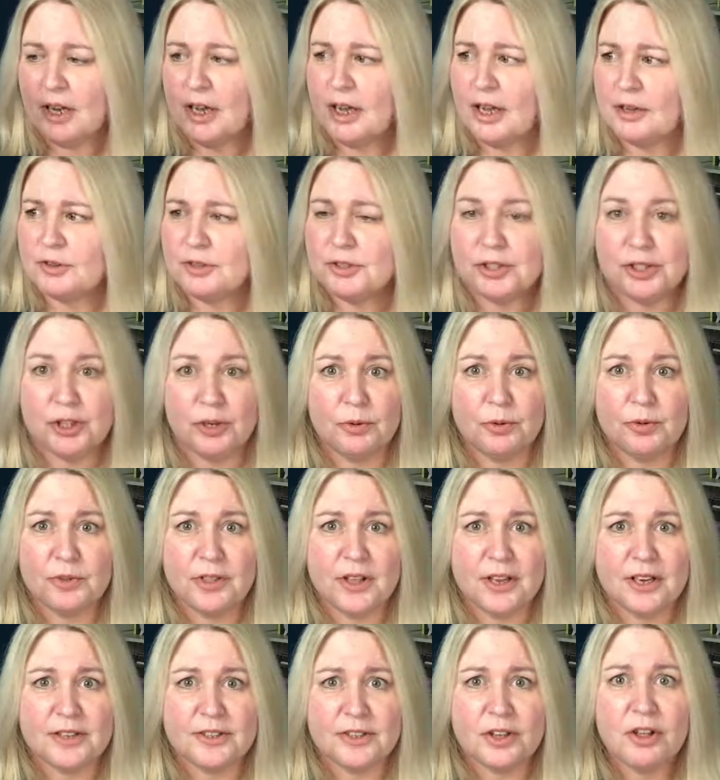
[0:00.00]
to do
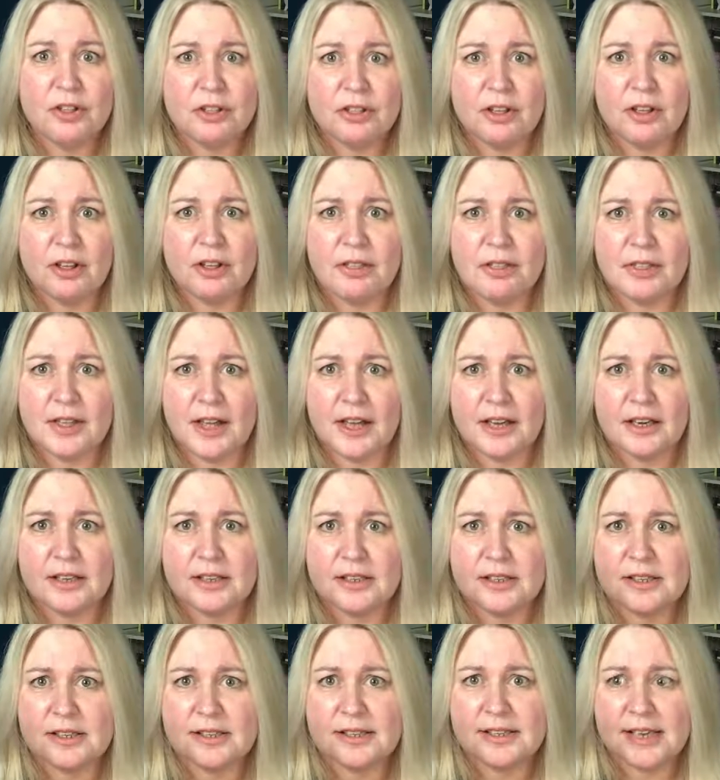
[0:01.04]
things other than
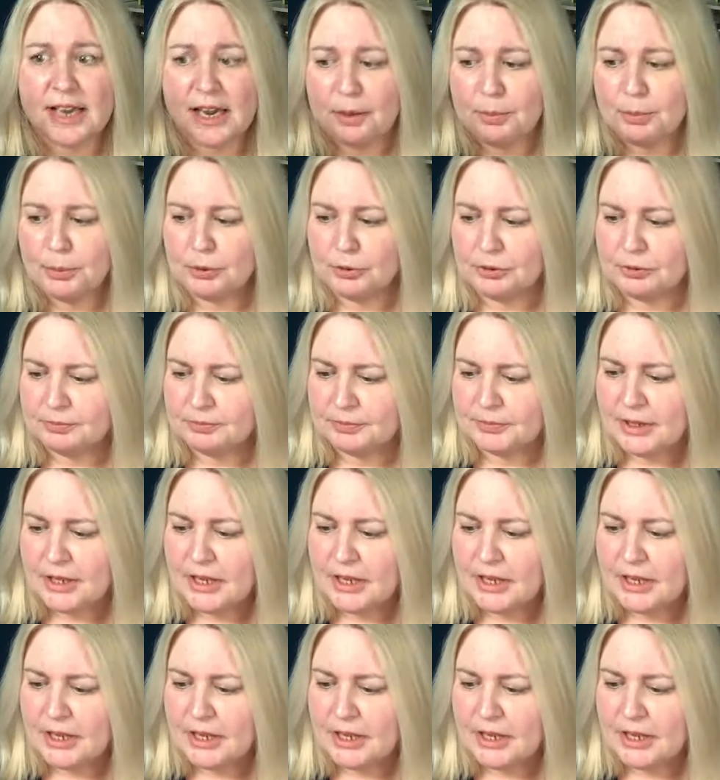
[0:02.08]
to staple.